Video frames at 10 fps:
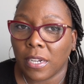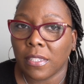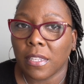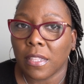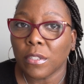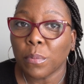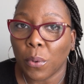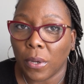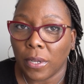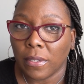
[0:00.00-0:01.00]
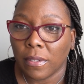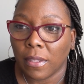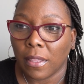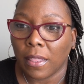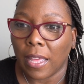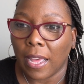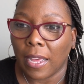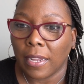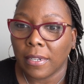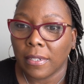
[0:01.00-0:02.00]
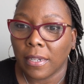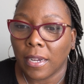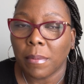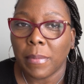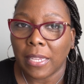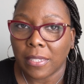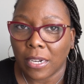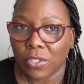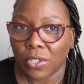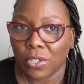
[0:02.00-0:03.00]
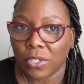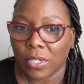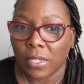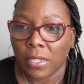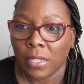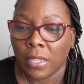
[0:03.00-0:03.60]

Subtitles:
to this point that makes that assertion.